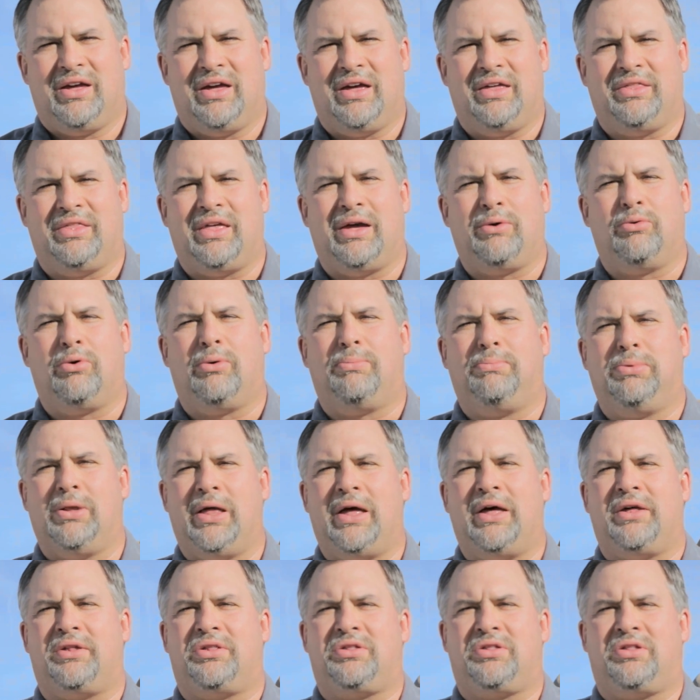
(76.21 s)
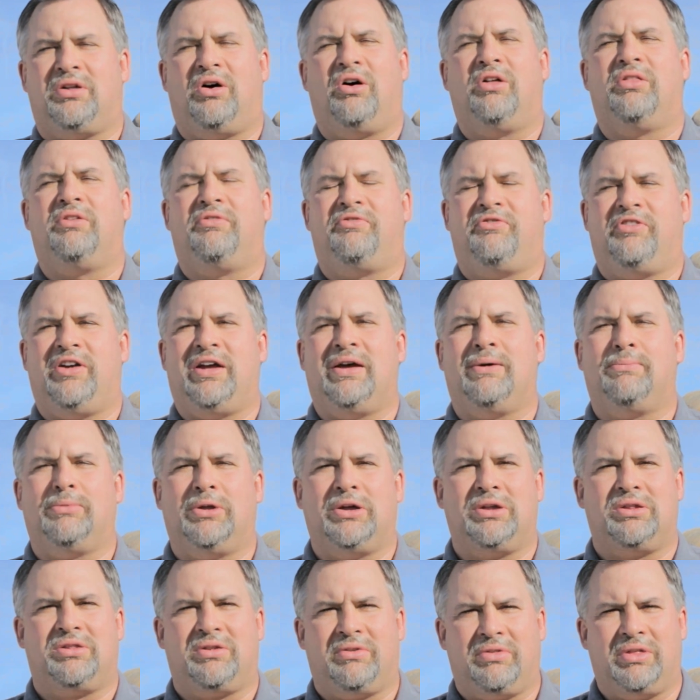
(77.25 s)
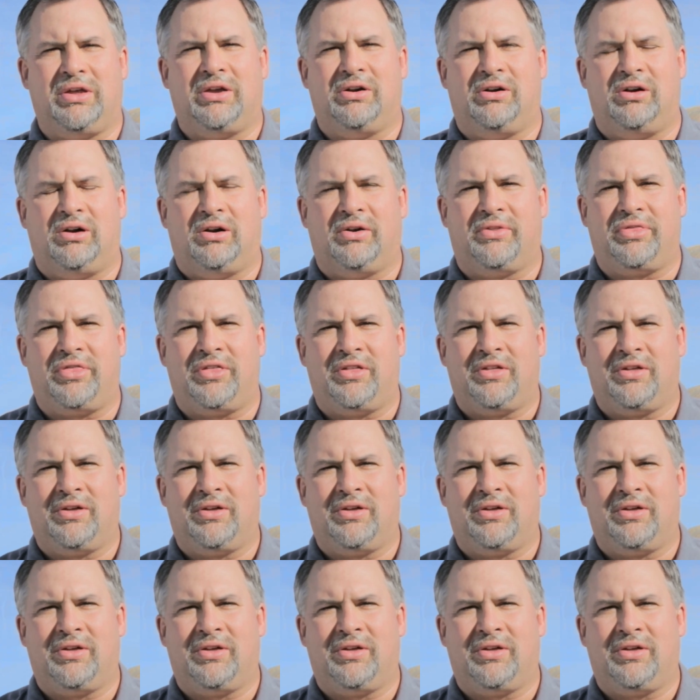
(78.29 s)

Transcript: and they will bless all the families of the earth.